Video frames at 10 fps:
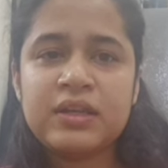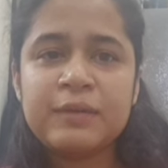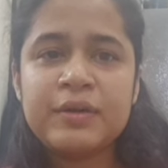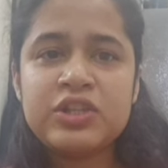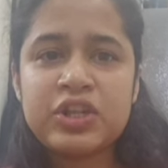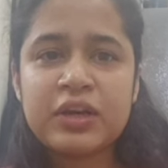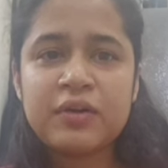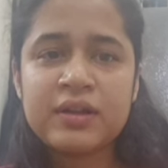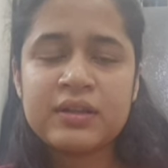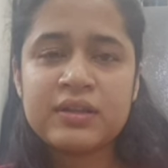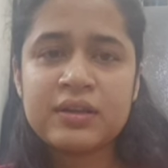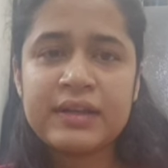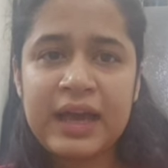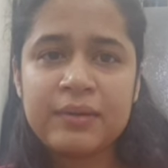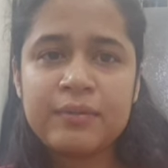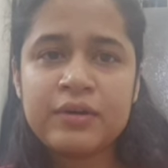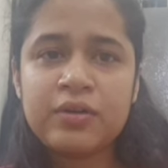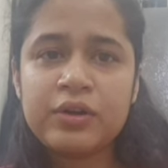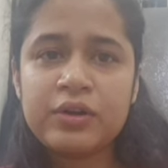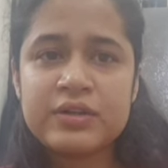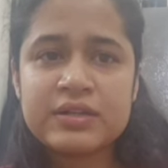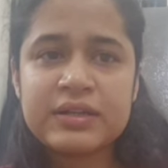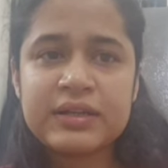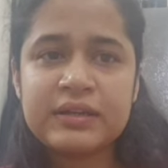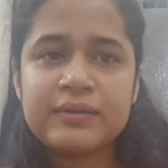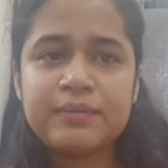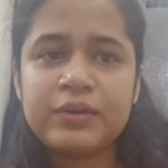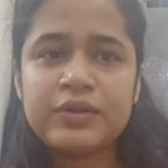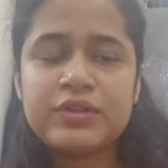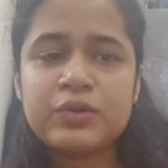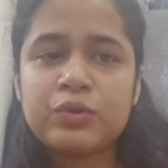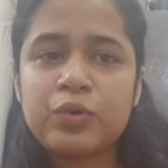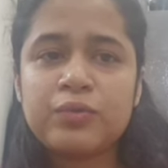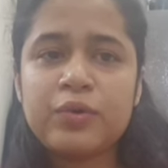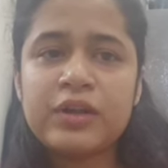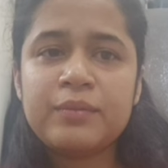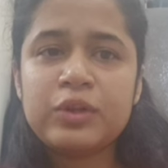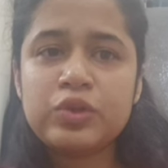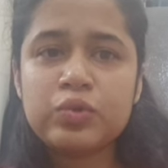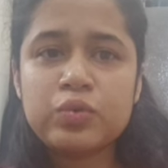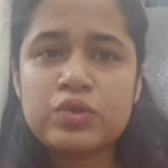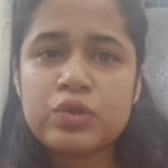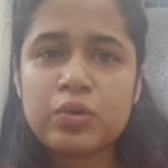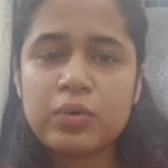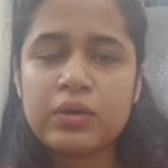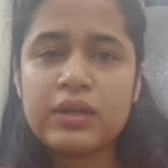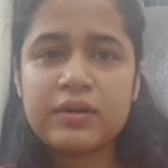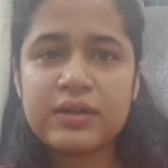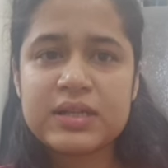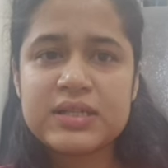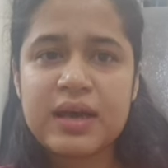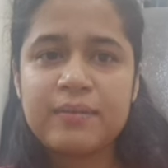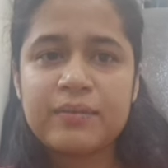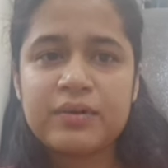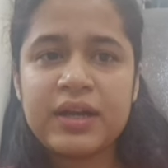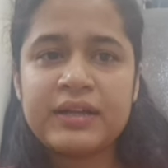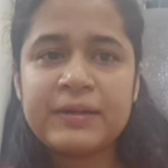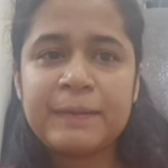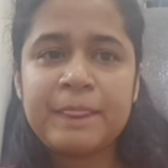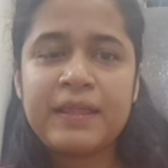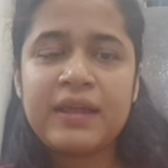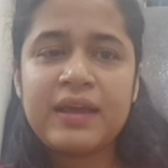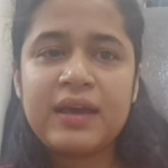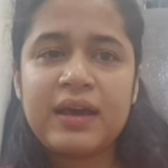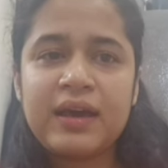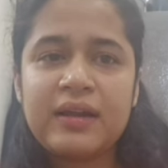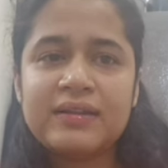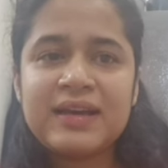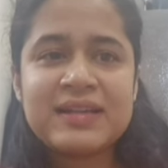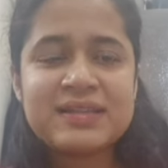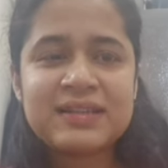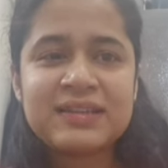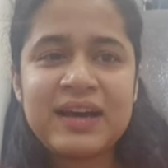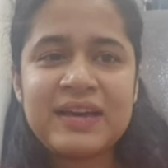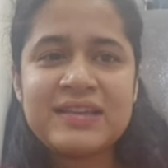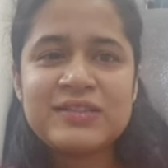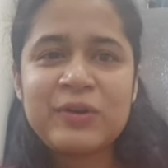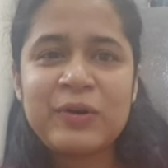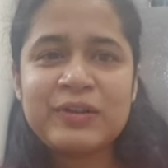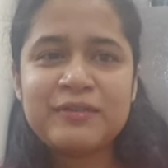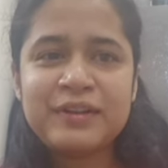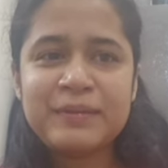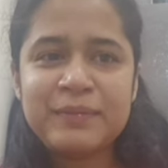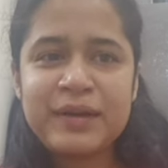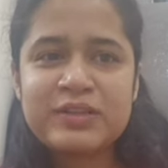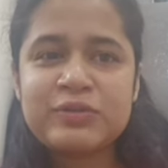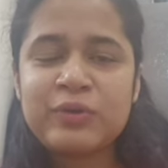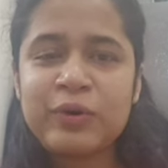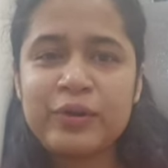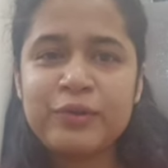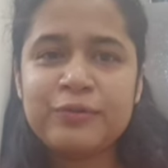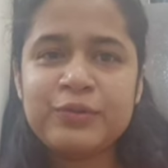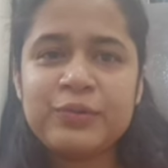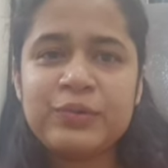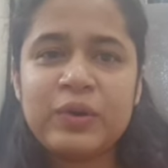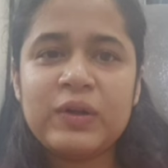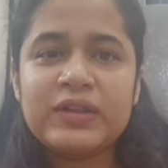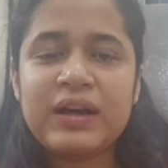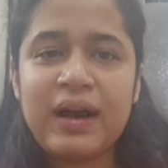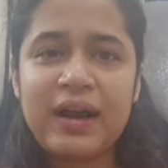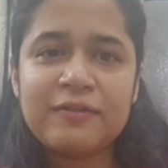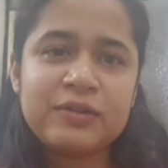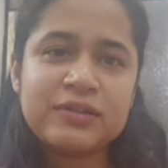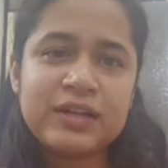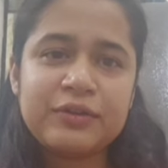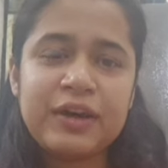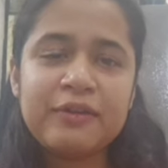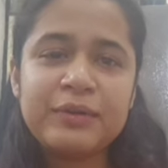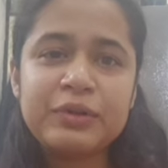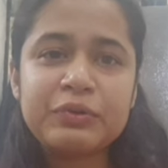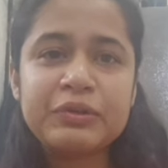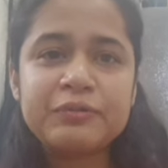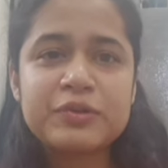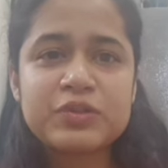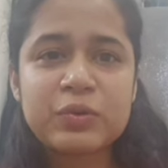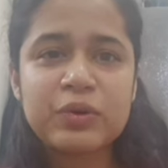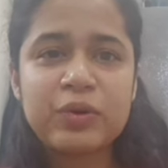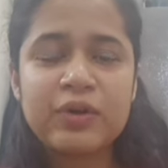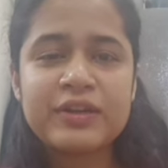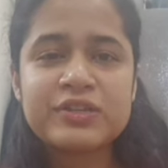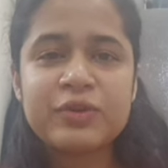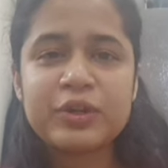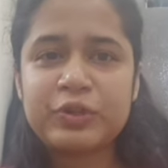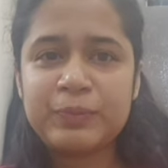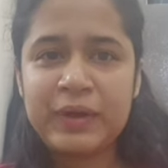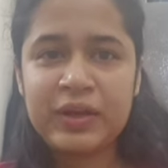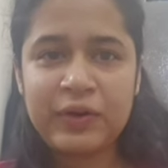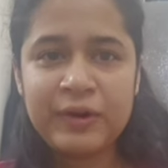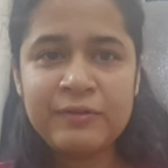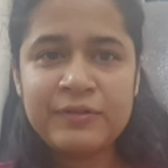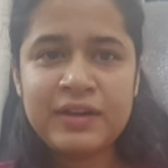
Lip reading: Keep a check on the timer on your screen because you don't want to be too slow in your exam, right? And that's it, guys. All the very best to all of you. All the hard work that you have been doing for so long is going to pay off.